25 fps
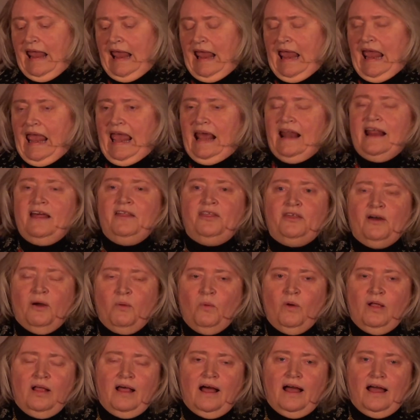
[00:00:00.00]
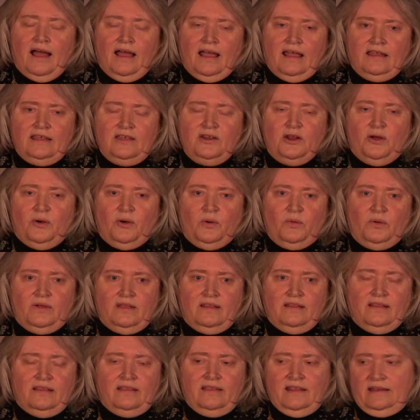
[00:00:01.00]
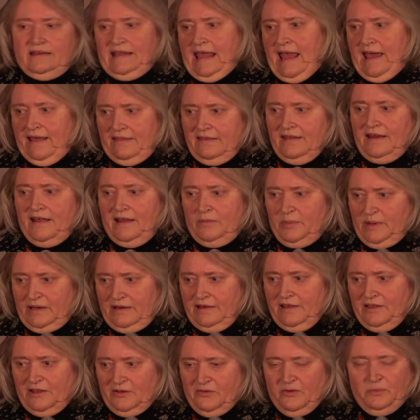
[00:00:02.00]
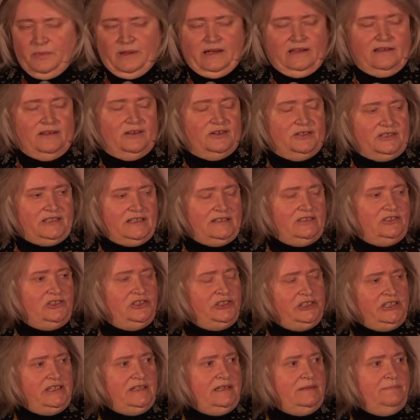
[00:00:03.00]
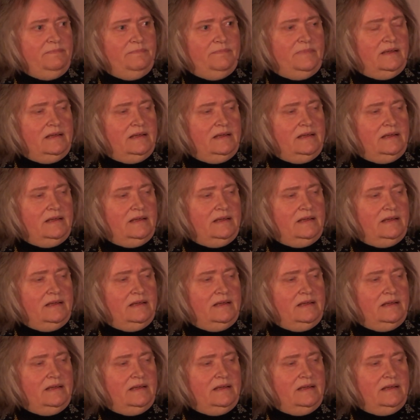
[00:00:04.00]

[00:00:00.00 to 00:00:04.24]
And I thought, well, that Kathy and I had been together for many years, and she